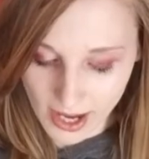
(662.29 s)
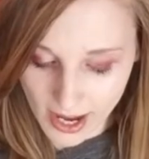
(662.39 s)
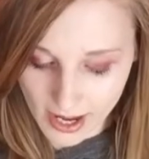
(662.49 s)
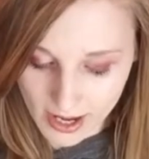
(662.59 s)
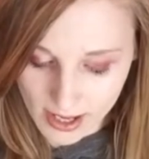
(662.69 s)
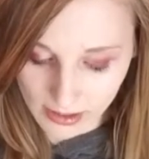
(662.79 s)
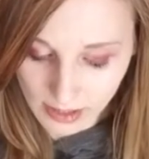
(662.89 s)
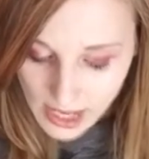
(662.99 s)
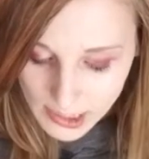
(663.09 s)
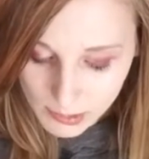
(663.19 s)
And
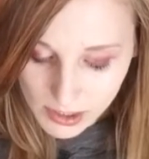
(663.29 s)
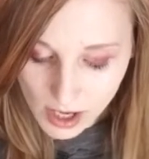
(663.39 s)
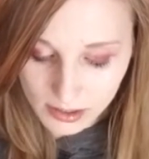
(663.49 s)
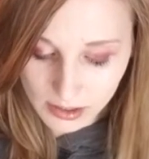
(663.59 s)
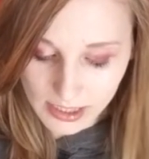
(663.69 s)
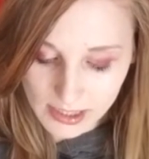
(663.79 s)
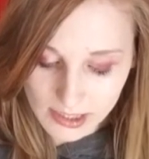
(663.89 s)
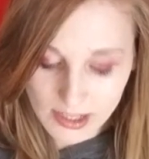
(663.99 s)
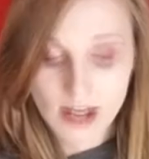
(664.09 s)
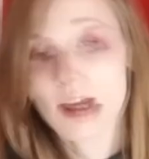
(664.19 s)
last but not least,